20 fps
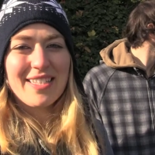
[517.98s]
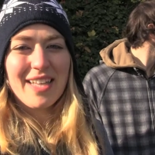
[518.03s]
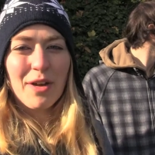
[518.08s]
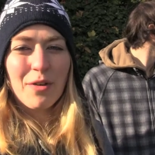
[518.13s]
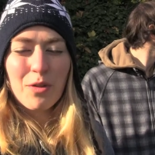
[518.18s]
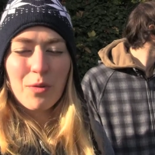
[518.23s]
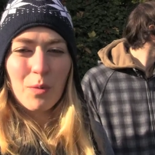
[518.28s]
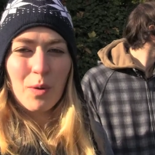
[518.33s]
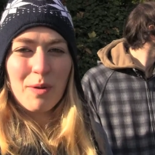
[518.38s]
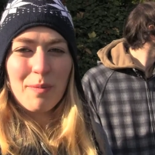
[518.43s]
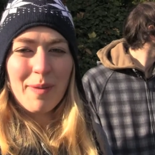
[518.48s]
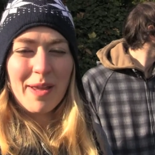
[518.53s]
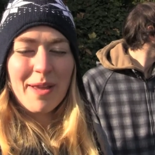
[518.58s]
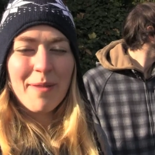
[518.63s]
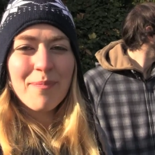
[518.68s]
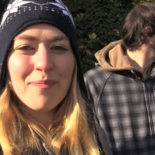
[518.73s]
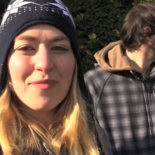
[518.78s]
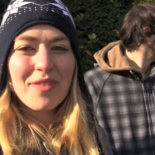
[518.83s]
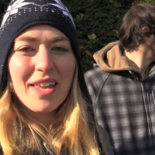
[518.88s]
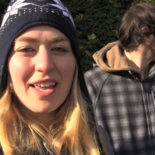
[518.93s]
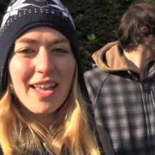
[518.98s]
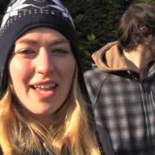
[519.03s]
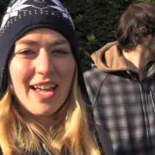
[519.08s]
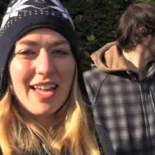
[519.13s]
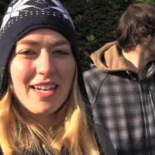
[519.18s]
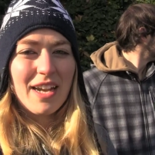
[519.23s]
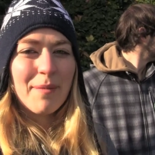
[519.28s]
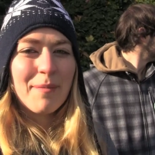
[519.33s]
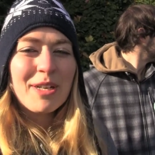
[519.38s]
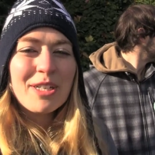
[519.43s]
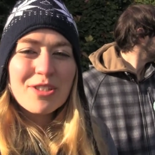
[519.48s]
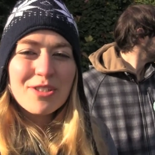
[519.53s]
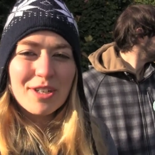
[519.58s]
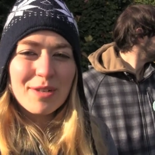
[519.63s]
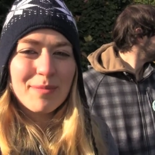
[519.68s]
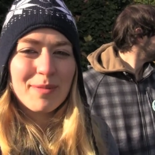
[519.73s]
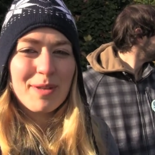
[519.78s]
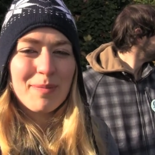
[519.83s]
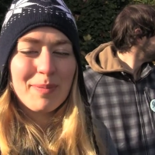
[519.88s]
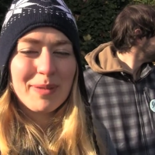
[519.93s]
South Whidbey and I'm
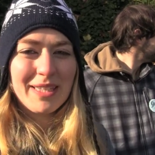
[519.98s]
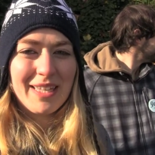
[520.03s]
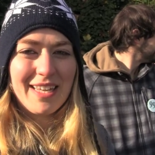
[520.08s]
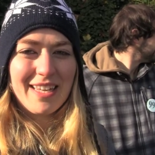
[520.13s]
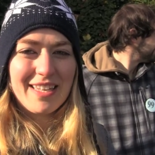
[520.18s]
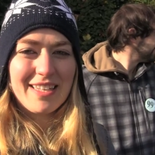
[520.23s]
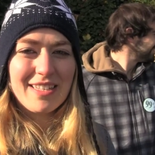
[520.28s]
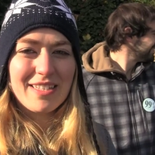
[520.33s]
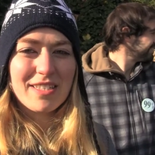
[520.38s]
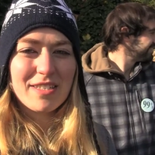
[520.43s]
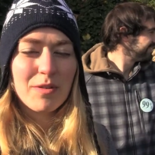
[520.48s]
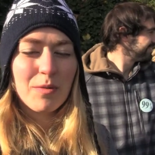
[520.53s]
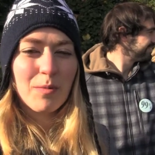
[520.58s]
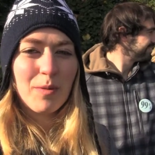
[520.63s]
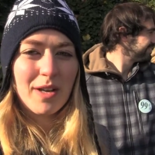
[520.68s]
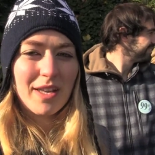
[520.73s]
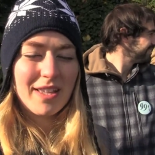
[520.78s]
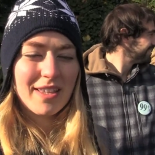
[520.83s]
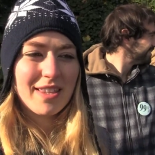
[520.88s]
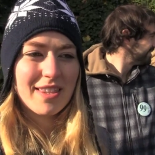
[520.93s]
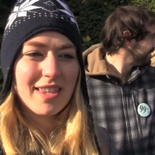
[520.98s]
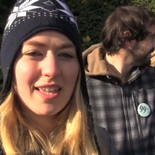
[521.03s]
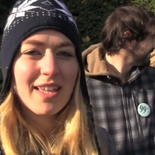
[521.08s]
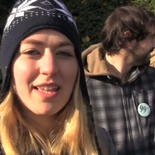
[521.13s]
extremely pleased with